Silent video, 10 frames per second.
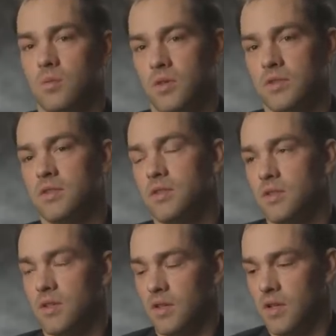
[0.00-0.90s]
One's
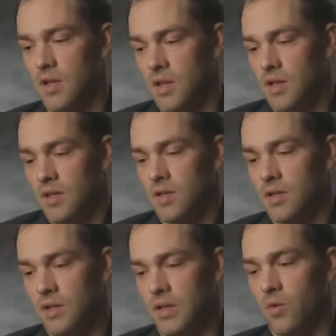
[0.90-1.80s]

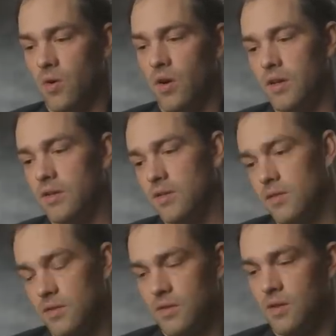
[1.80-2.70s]
Leroy,
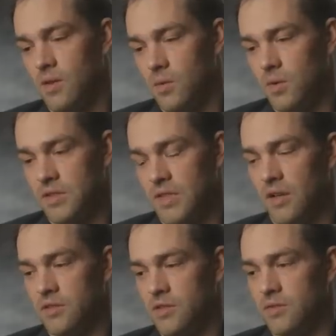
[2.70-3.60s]
one
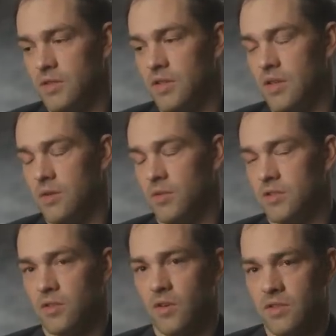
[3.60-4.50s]
Sal Junta, and then
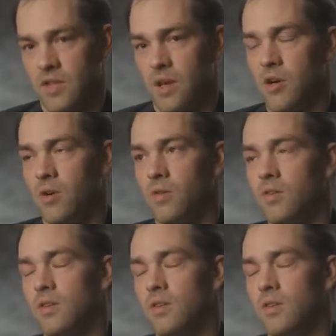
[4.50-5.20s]
one Sergeant Sabo,